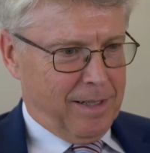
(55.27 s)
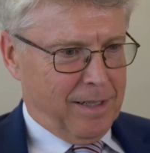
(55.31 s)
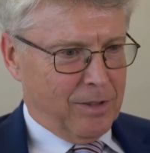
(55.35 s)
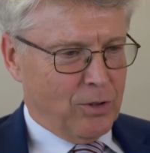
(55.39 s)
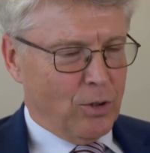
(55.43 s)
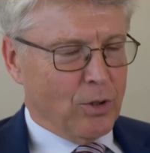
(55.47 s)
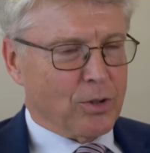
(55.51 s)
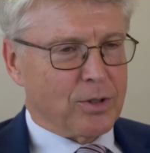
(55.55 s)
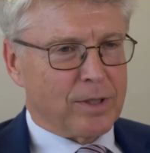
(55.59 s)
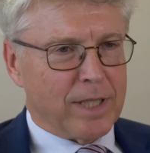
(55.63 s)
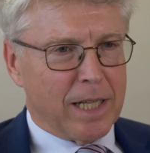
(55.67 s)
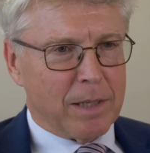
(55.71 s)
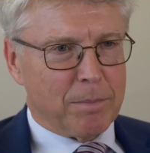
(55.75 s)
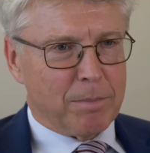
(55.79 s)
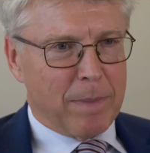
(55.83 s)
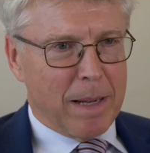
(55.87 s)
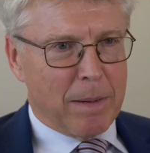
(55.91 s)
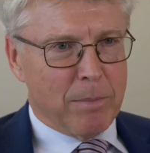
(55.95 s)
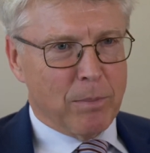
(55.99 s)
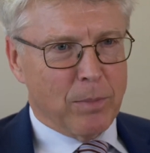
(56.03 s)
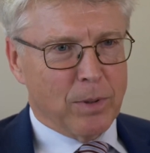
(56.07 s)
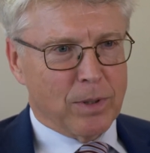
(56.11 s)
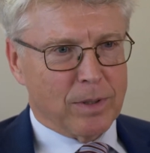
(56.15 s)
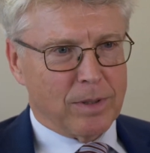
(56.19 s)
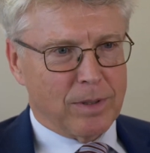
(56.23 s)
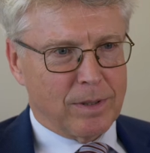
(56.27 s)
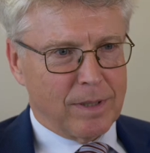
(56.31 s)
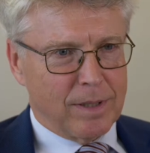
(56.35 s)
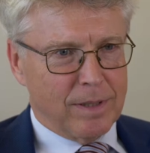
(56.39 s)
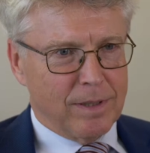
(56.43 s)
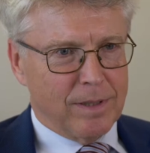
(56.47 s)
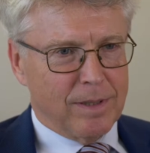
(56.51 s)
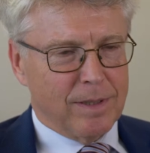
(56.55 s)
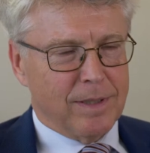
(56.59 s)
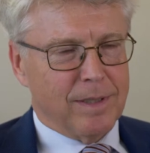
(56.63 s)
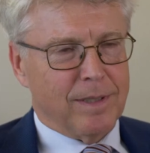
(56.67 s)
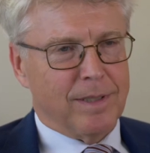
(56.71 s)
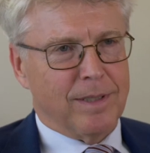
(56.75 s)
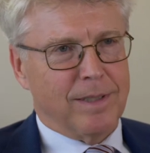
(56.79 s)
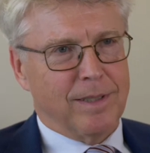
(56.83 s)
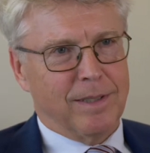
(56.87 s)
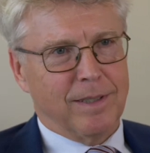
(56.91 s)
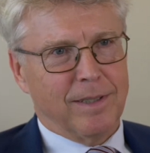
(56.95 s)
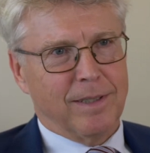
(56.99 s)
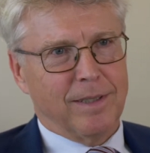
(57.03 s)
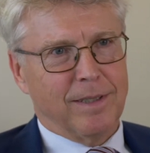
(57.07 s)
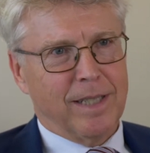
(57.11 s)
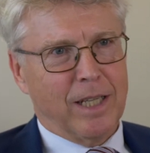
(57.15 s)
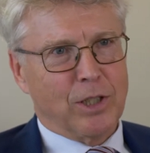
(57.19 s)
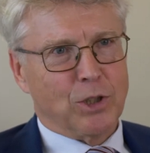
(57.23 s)
associate members in
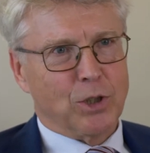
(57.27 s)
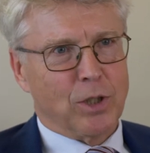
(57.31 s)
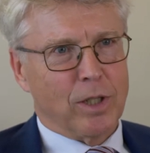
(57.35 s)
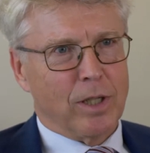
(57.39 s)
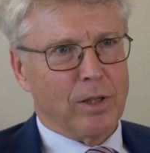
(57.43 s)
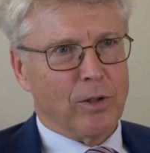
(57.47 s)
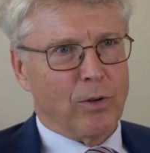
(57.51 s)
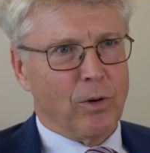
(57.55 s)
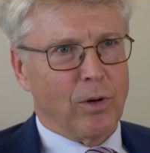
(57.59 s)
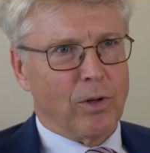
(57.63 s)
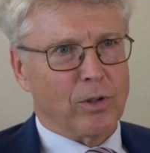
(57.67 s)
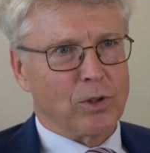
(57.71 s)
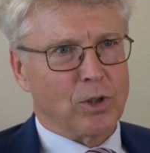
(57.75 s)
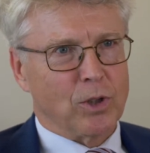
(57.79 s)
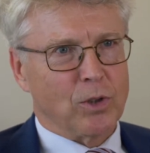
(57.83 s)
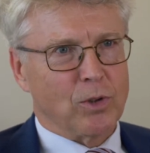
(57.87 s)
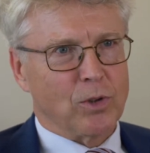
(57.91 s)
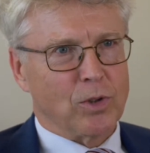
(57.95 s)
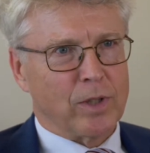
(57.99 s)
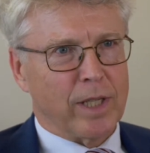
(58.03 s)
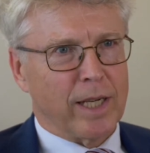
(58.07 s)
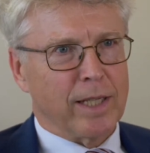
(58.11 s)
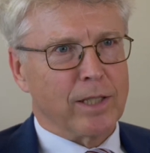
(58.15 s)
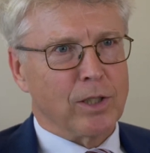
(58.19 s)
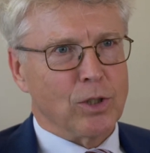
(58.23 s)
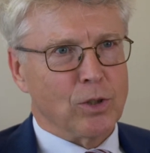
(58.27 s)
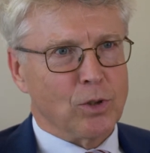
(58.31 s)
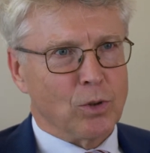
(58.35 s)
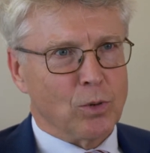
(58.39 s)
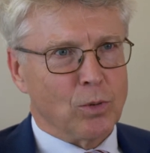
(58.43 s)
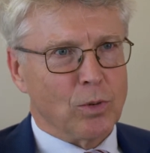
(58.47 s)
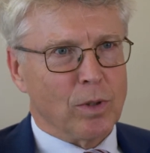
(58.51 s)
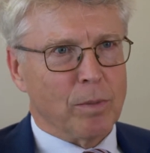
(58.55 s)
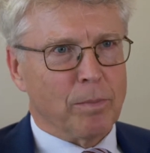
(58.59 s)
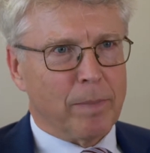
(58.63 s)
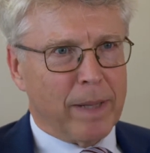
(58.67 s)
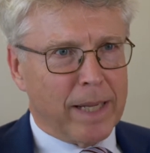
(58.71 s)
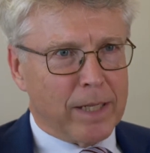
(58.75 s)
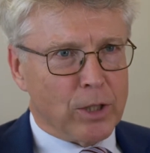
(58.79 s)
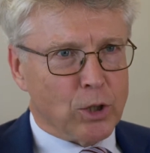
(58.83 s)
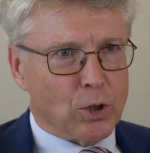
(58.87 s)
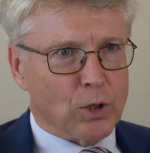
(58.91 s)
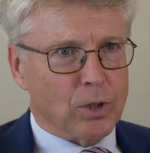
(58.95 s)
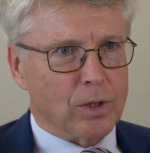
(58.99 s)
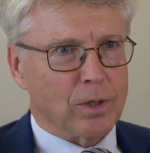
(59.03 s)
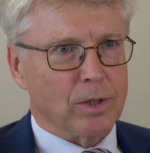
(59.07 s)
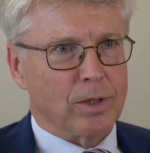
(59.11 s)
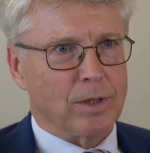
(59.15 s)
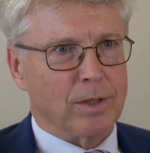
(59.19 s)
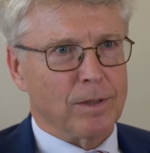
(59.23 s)
the National neurologic Societies to the
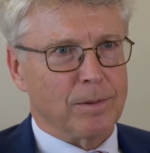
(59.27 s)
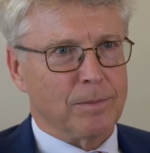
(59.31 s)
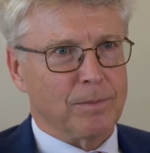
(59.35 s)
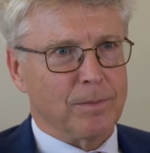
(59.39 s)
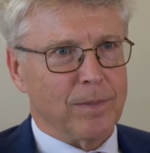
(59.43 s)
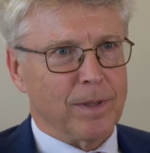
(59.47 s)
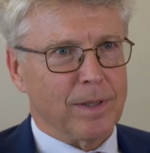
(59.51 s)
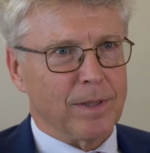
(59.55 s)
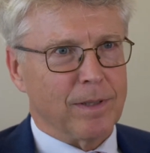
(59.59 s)
patients.